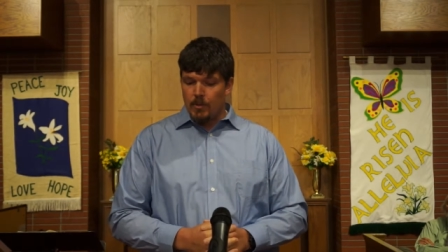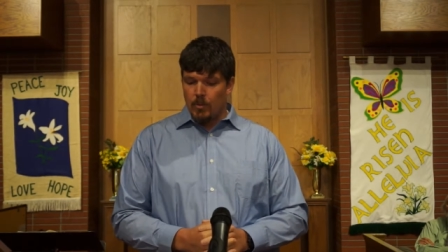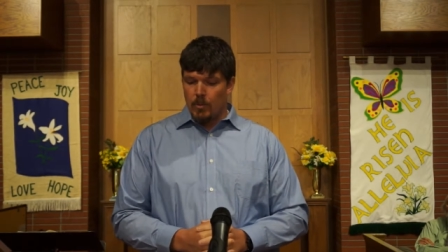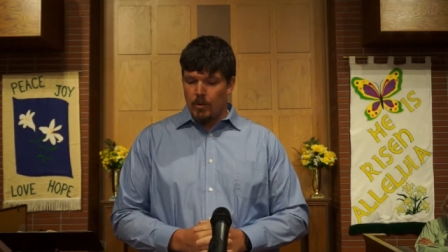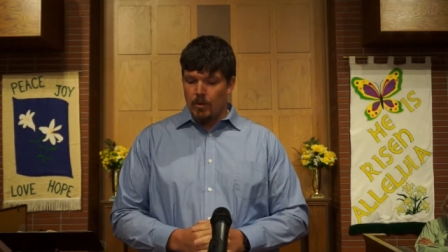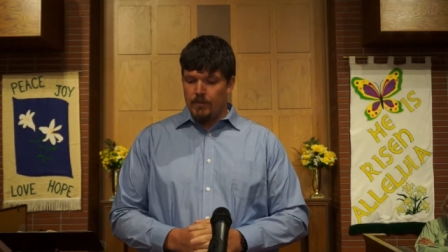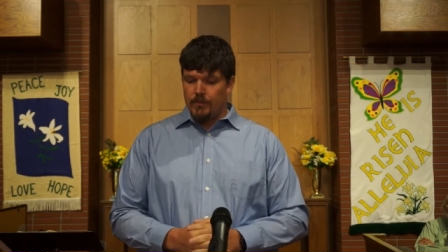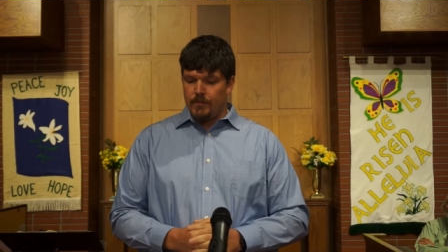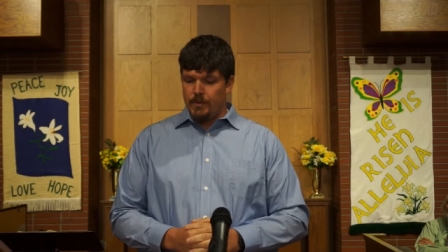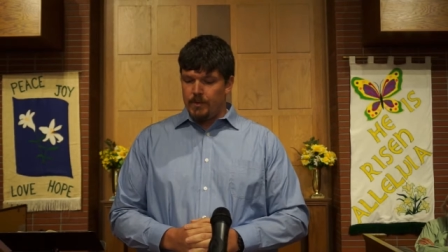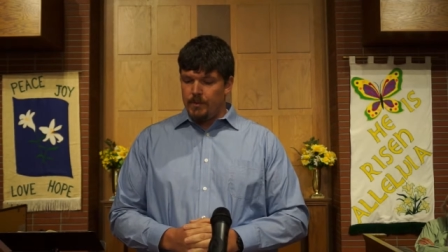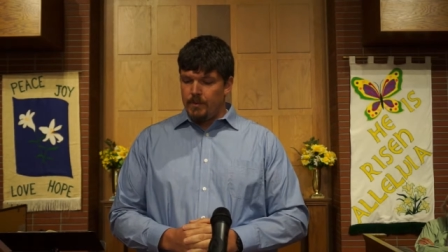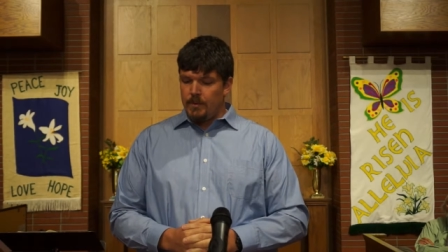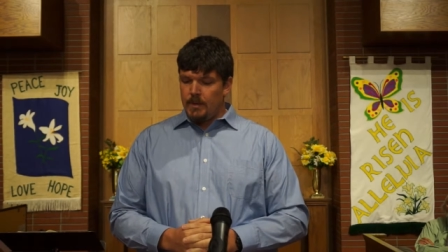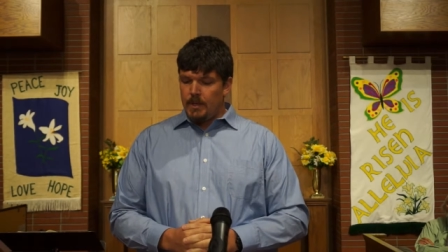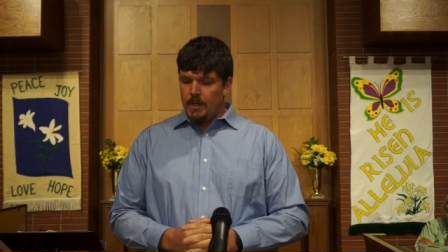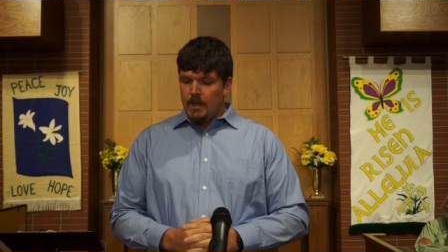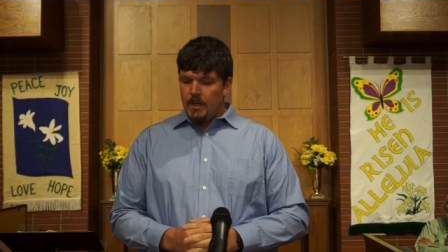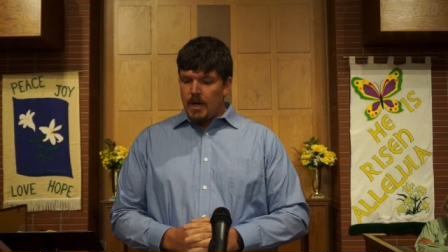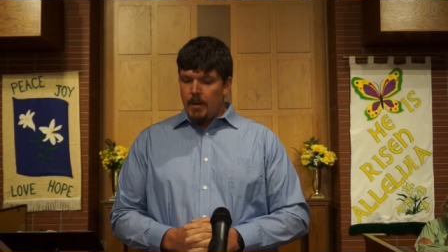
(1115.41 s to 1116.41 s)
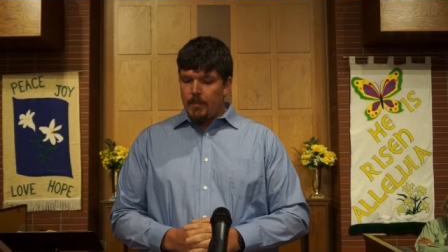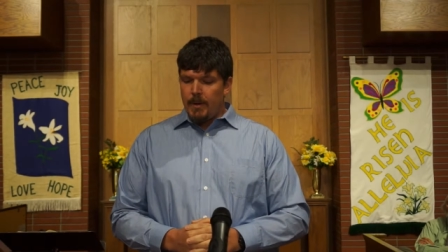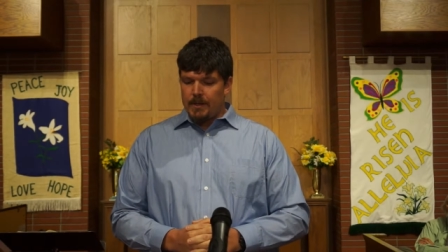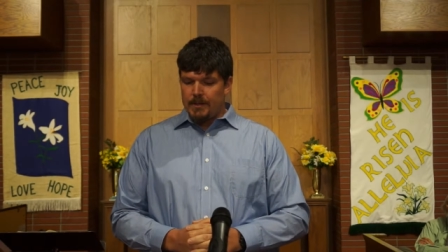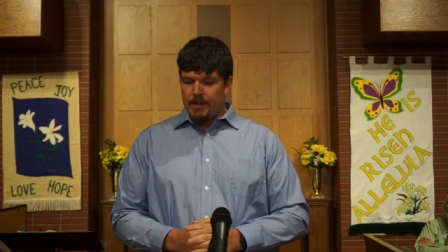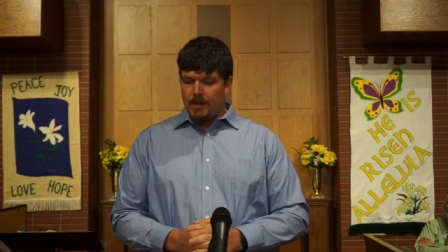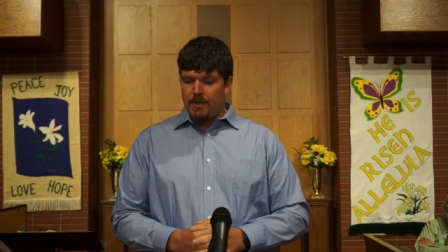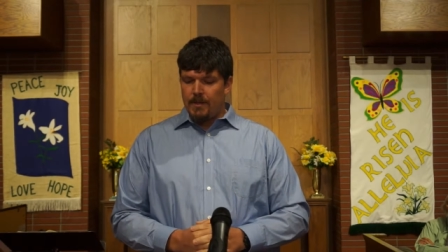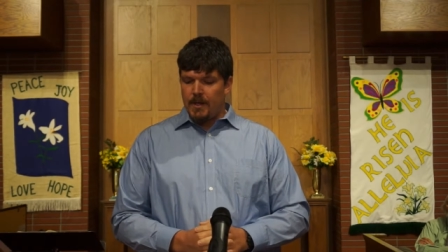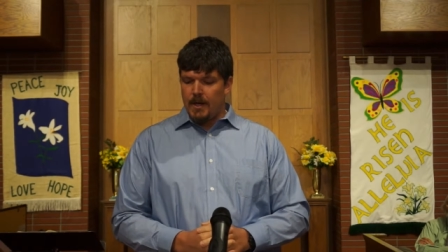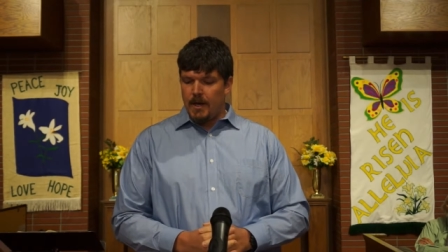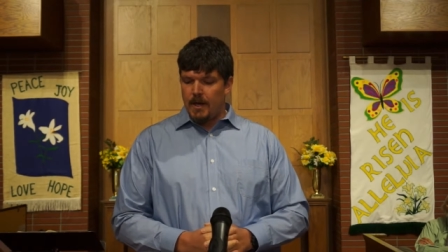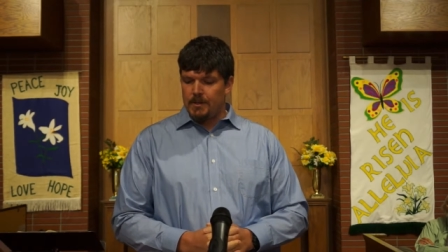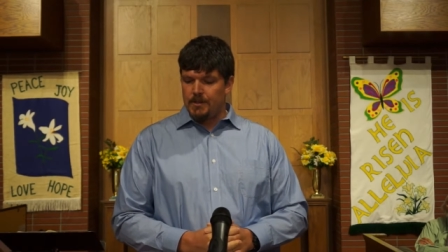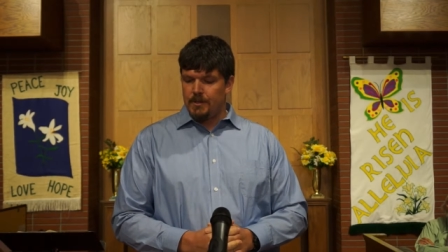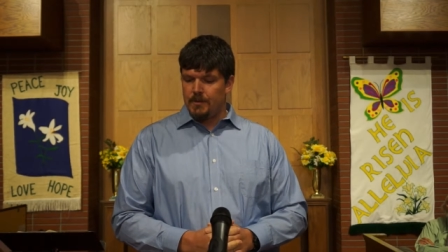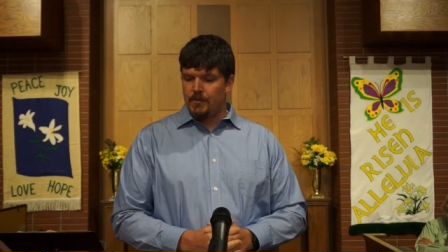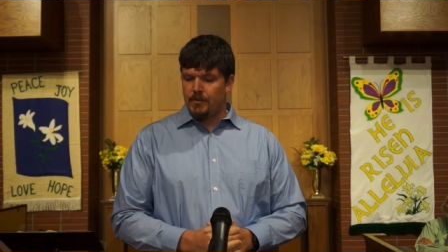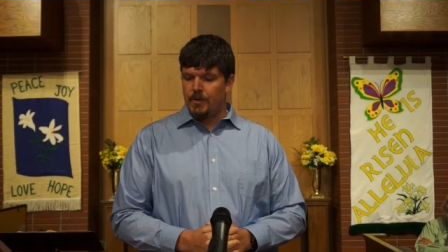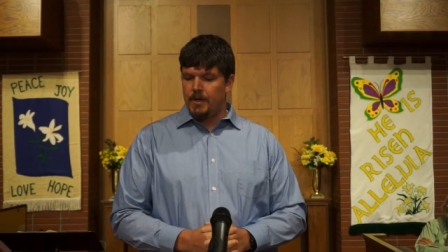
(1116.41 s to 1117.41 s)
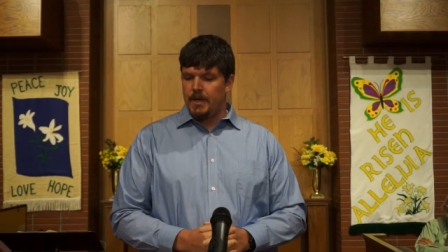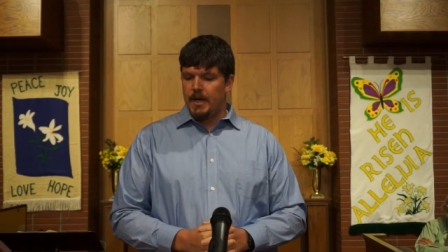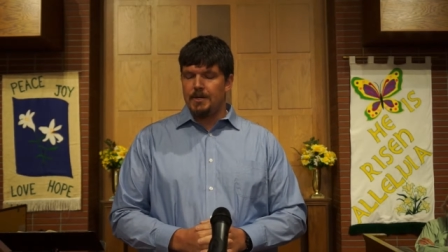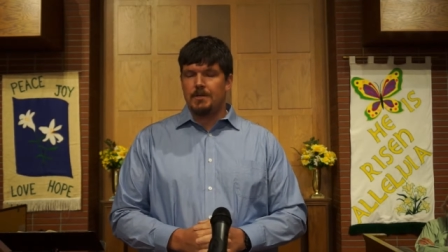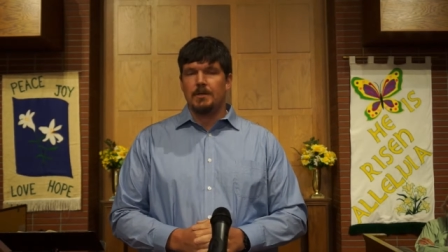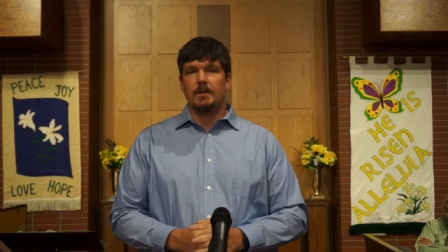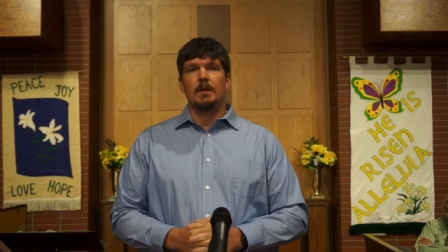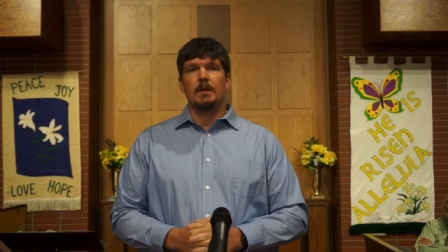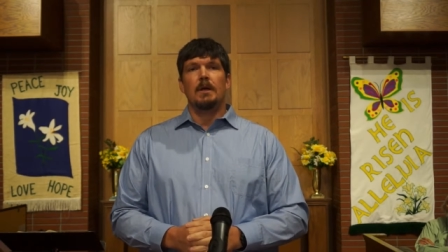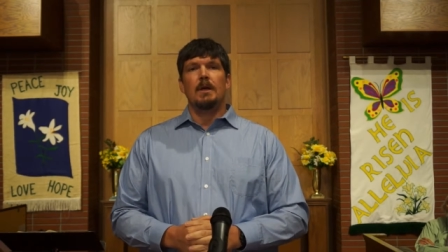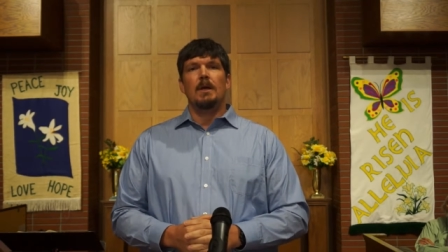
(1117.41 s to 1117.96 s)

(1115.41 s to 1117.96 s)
worldview about the theology of creation,